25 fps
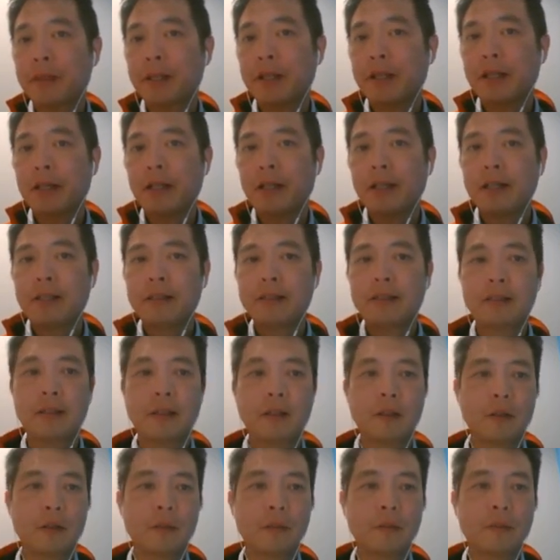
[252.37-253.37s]
So
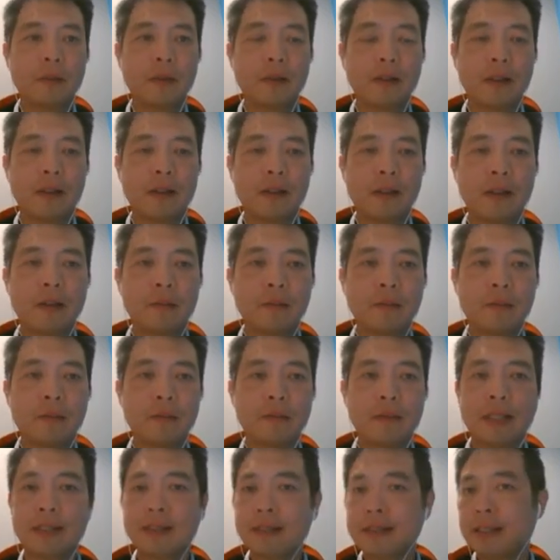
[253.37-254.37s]
that's
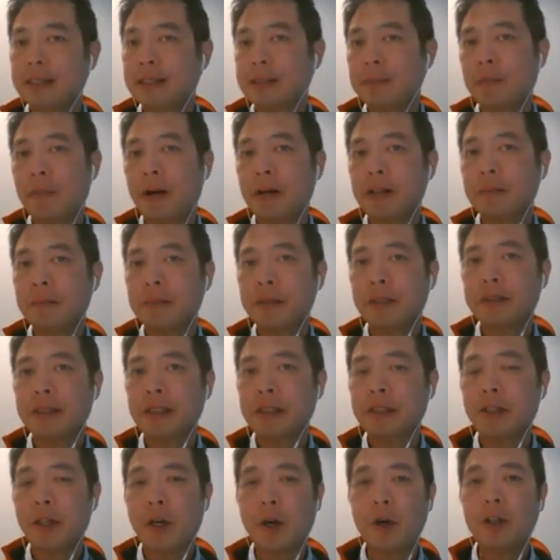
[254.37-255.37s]
it, model building,
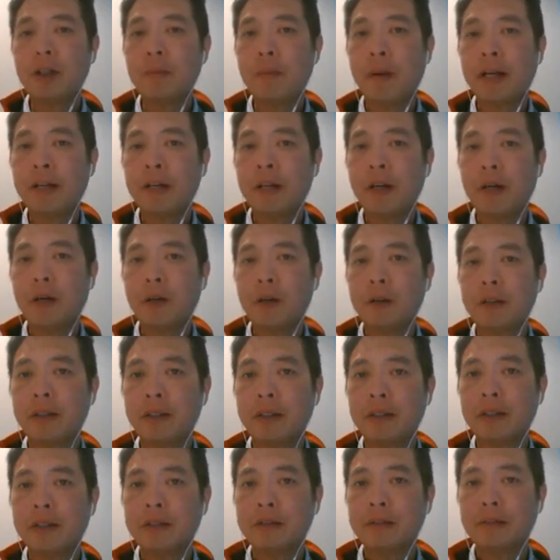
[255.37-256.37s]
node by node.
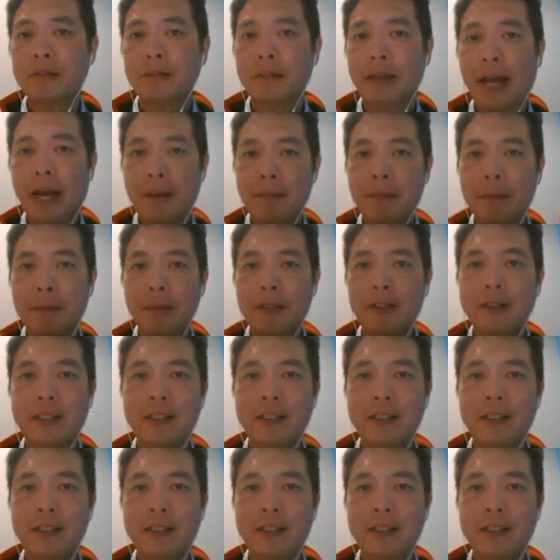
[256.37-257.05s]
Happy building.